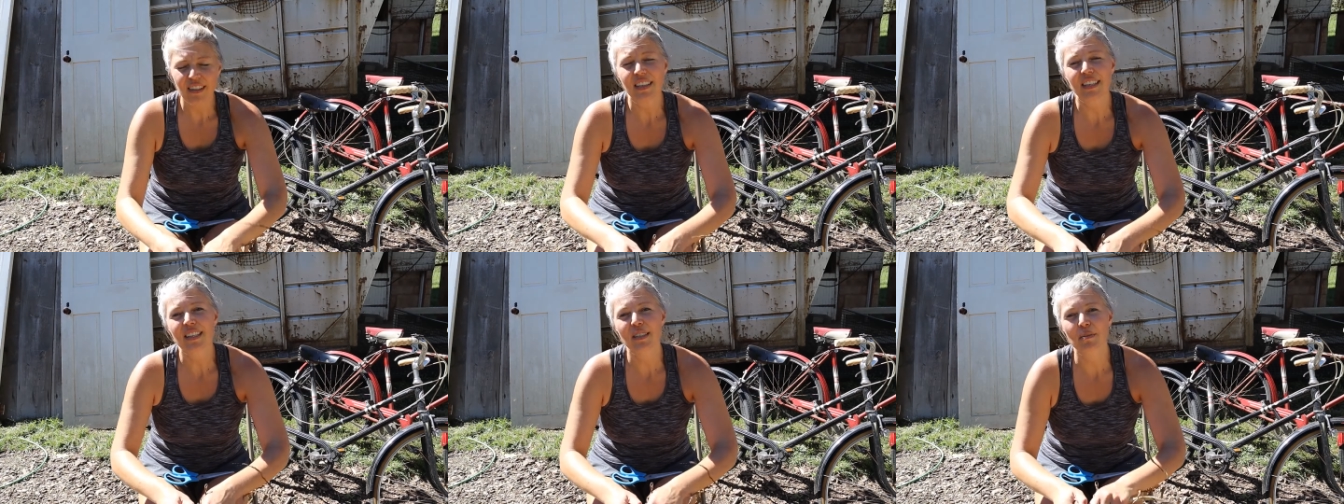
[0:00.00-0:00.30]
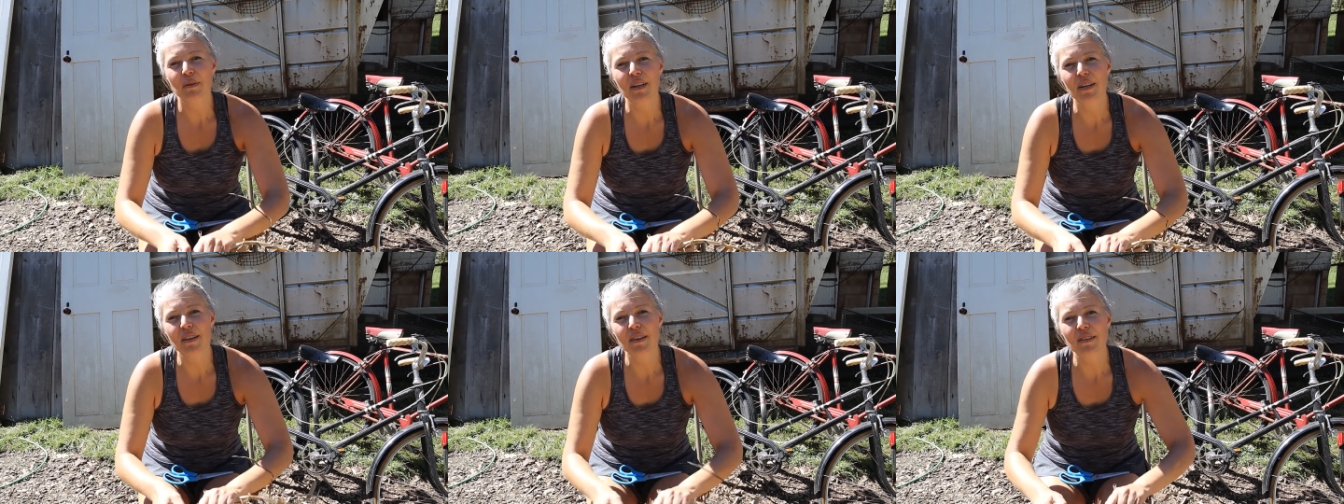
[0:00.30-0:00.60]
garlic is
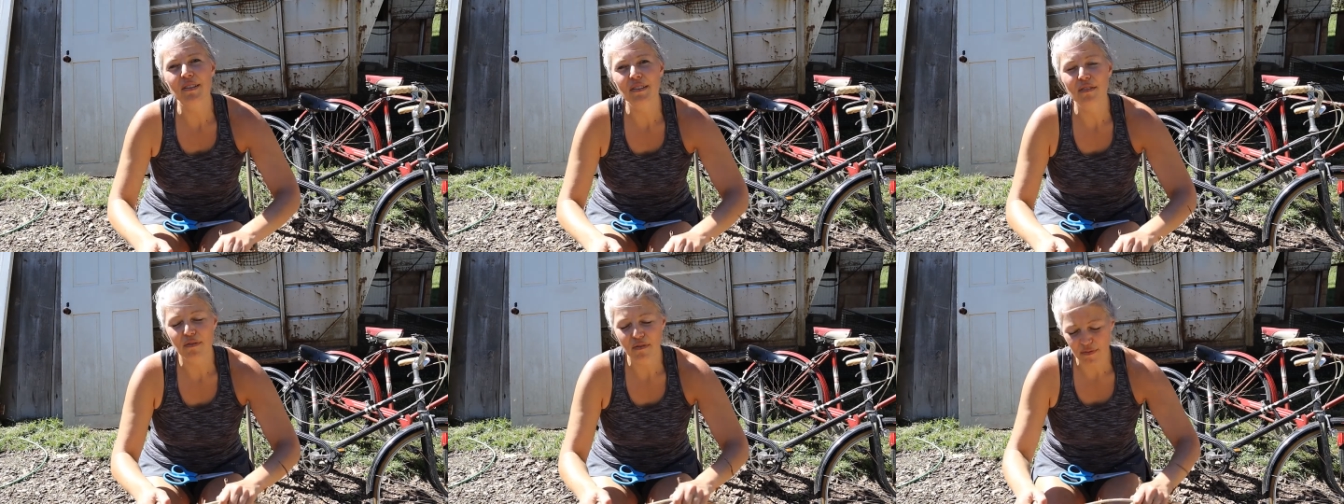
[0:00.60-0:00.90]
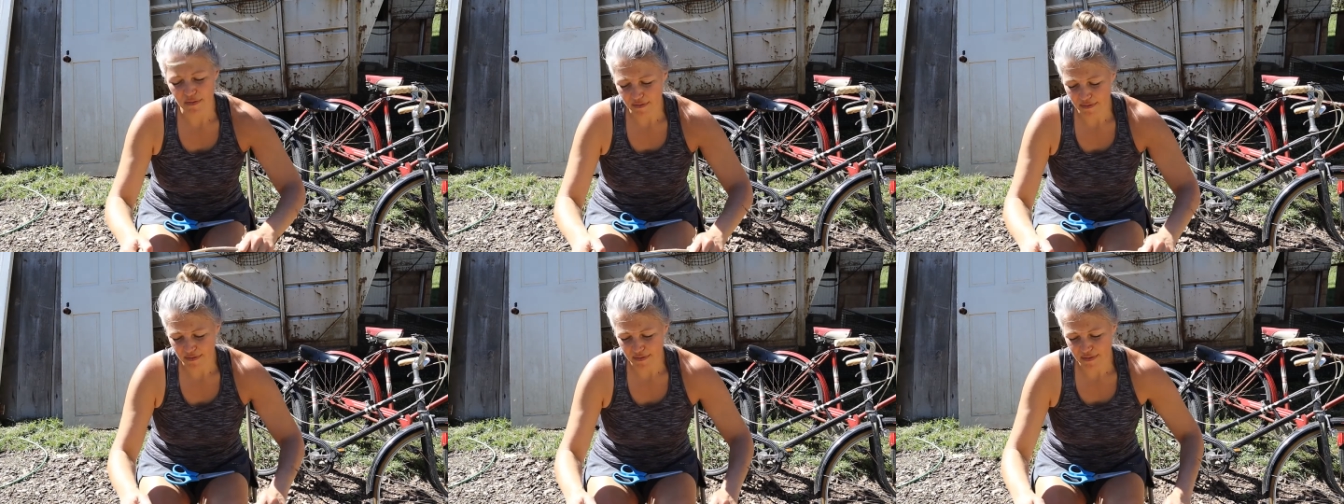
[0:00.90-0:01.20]
one of those
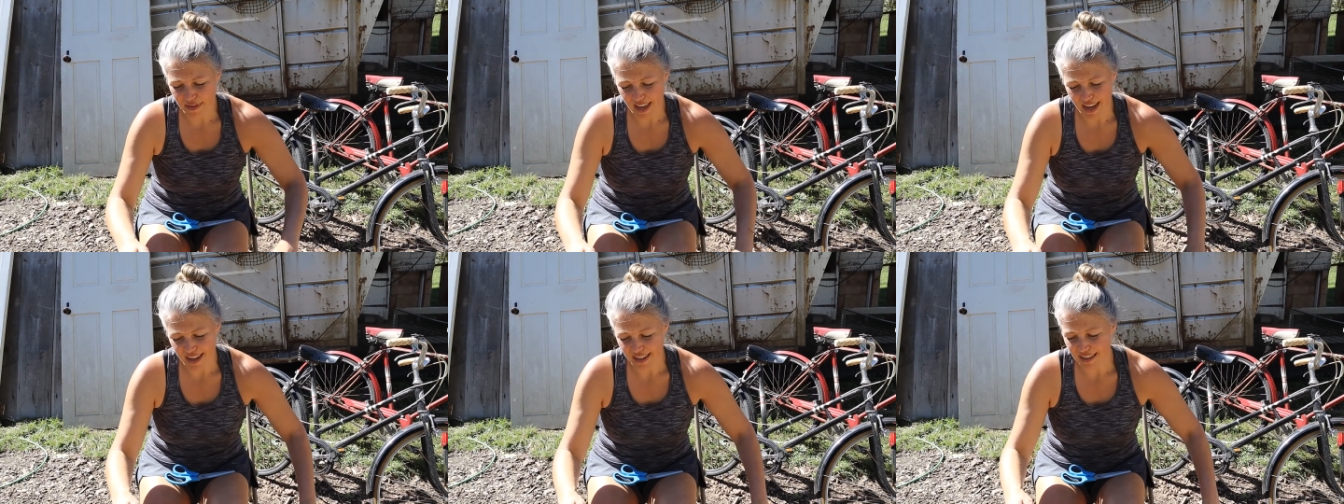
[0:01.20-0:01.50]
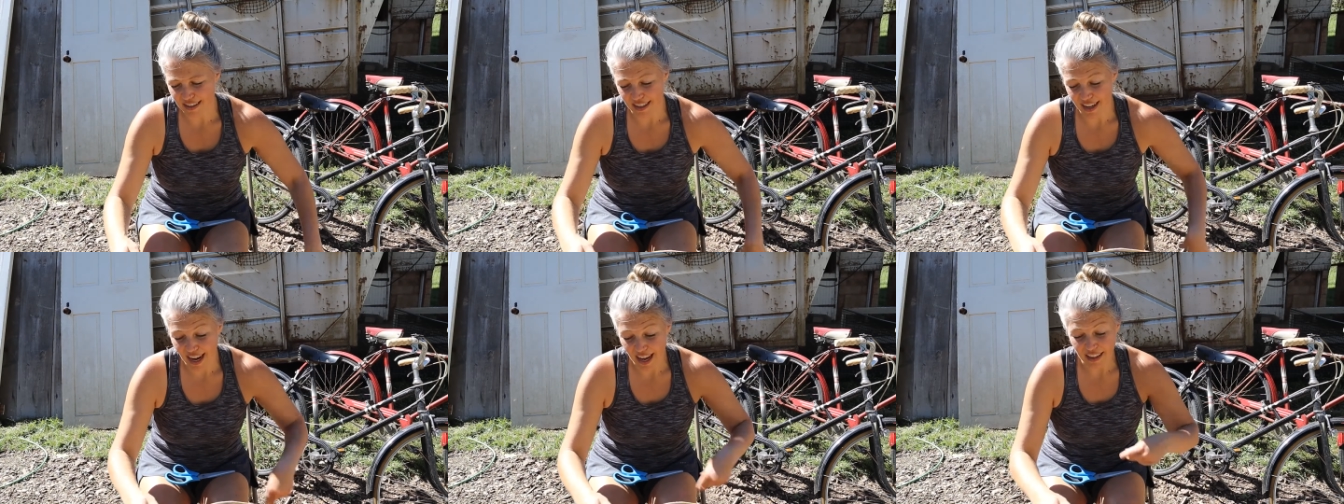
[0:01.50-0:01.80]
things
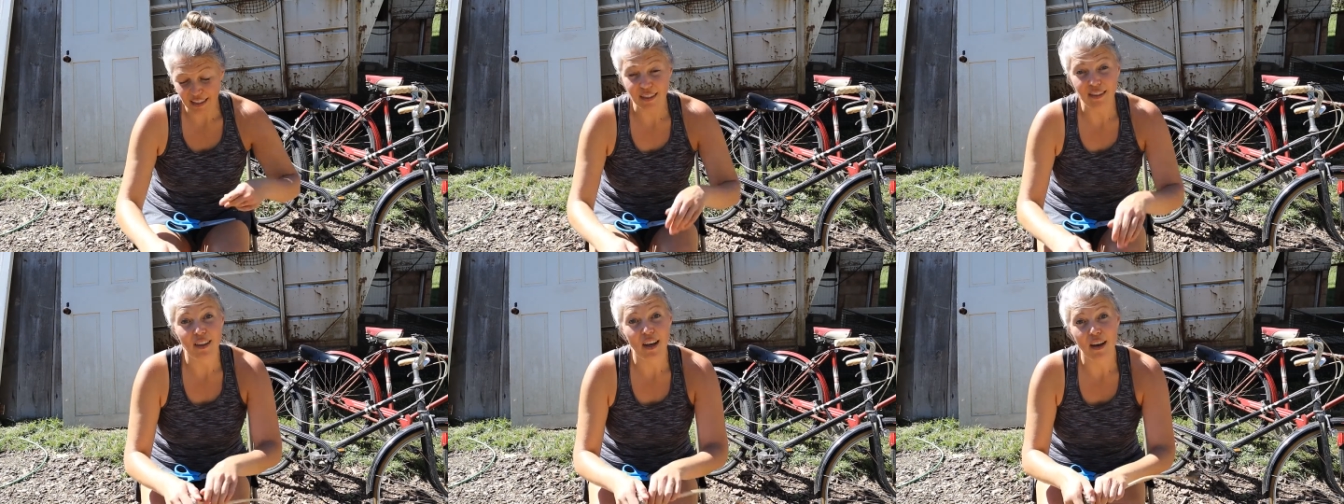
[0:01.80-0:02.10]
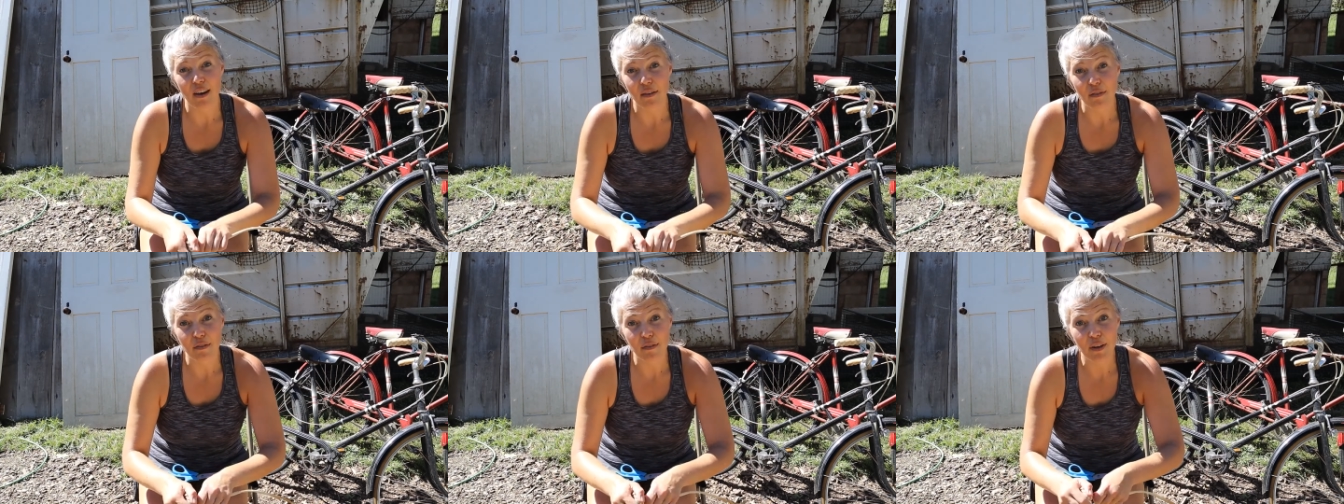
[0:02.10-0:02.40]
that I
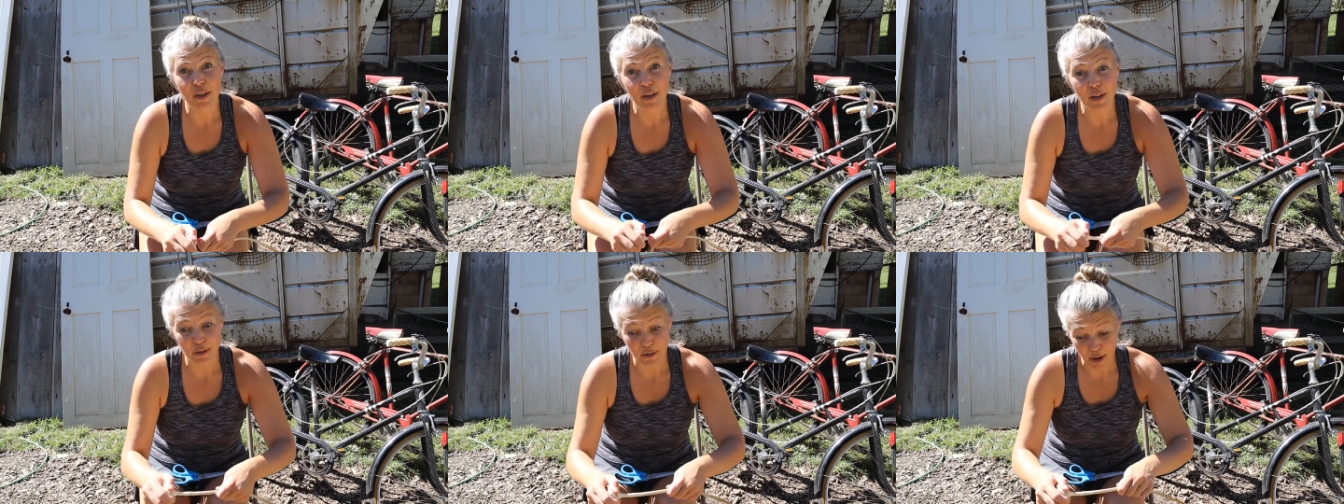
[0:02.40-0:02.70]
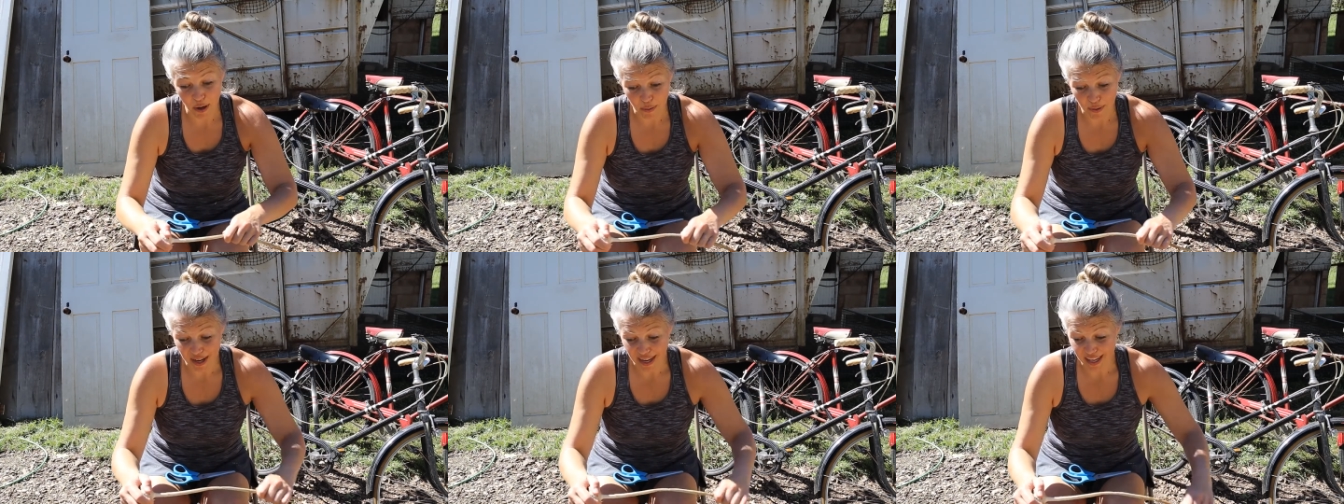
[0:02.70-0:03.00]
love
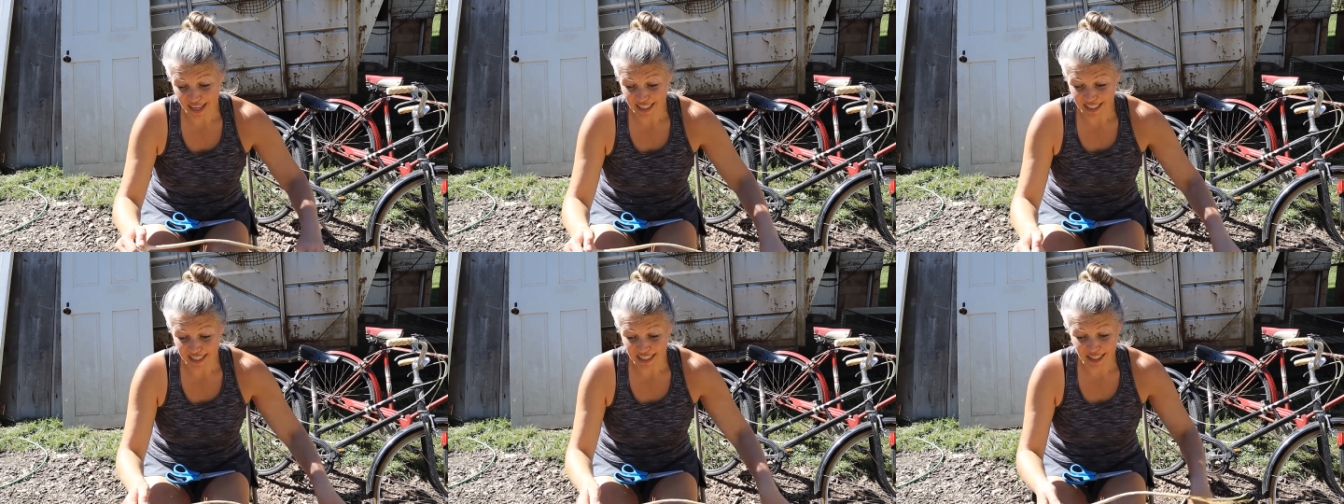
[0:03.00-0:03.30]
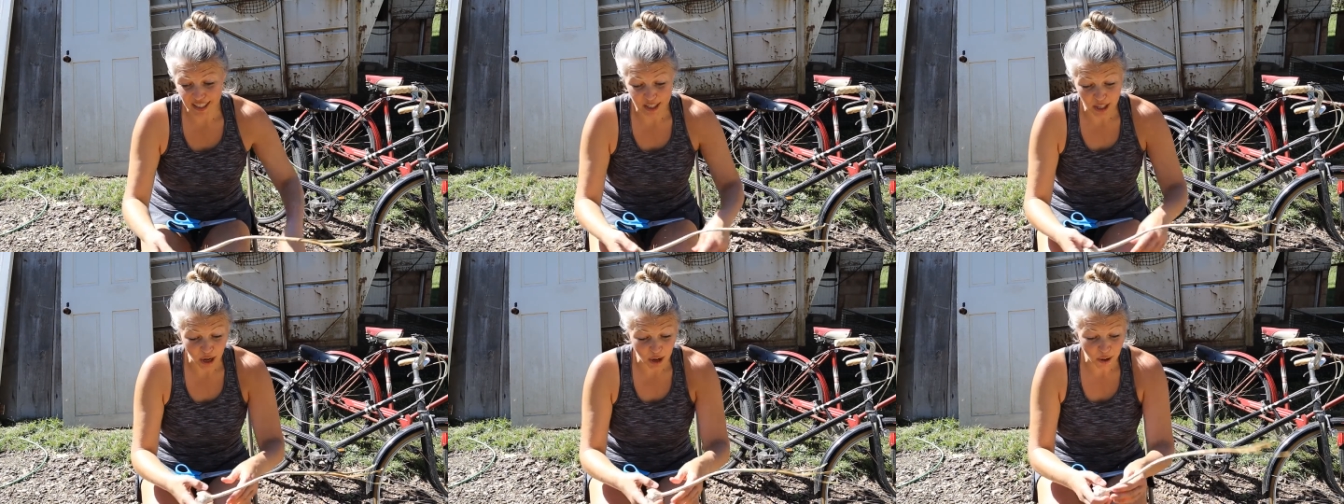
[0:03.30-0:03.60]
growing. It's
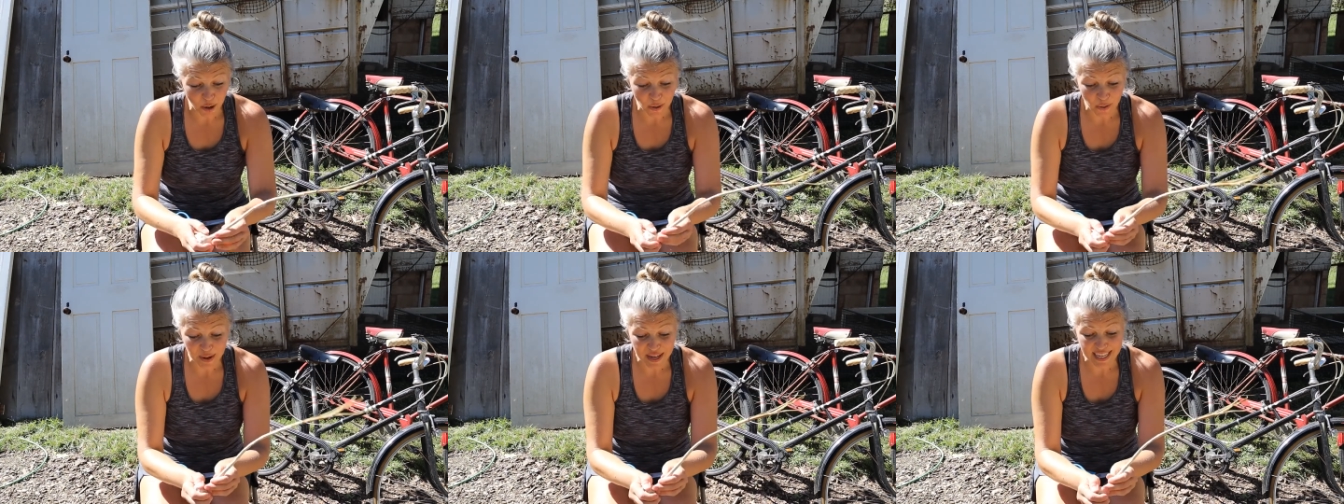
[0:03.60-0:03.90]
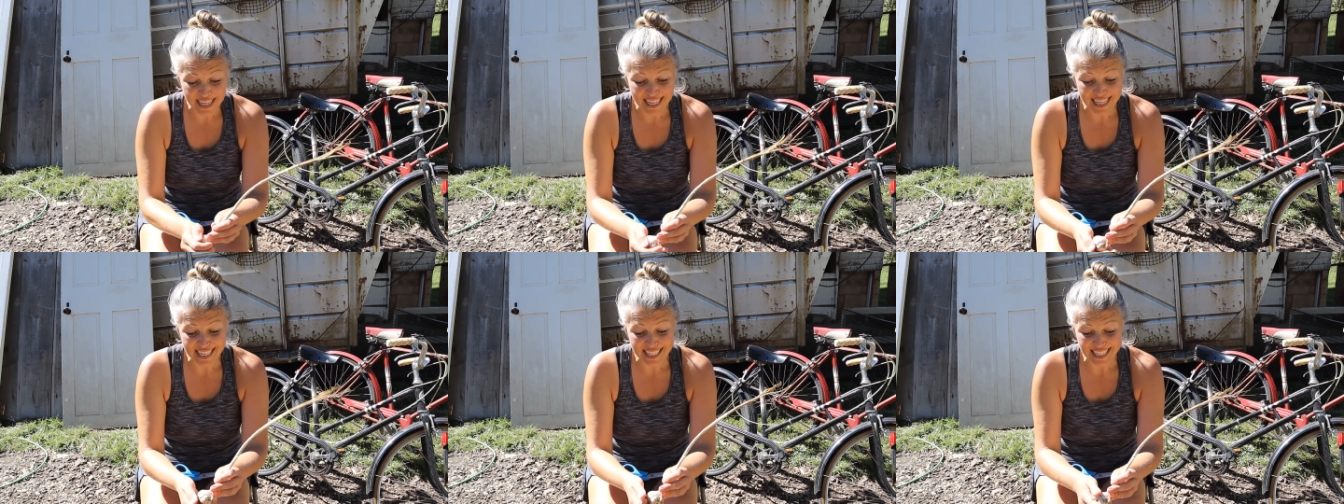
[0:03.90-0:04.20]
so
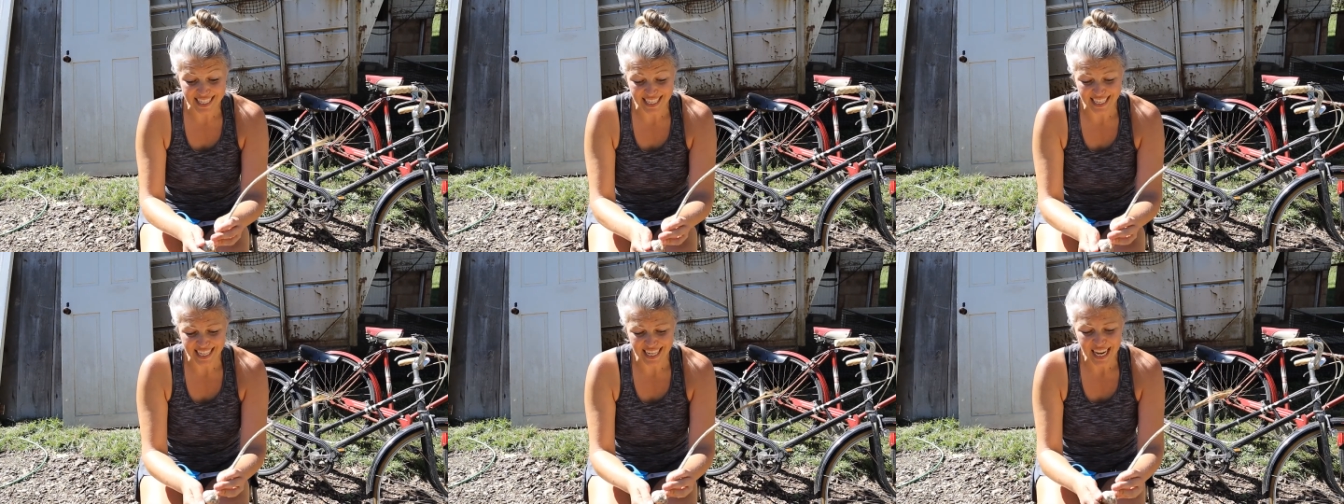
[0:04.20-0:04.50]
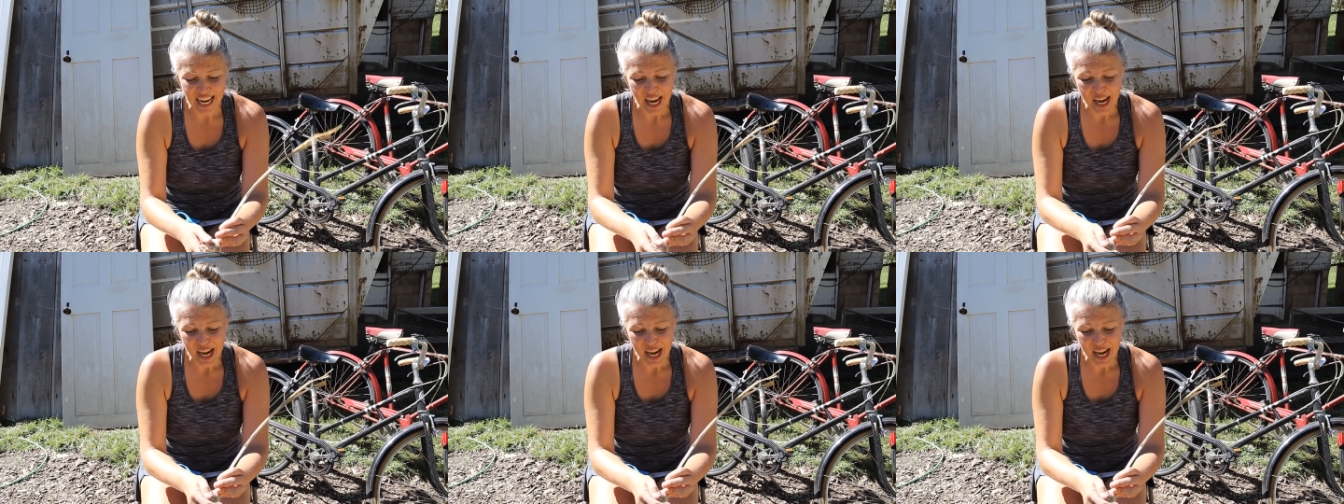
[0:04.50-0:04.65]
easy.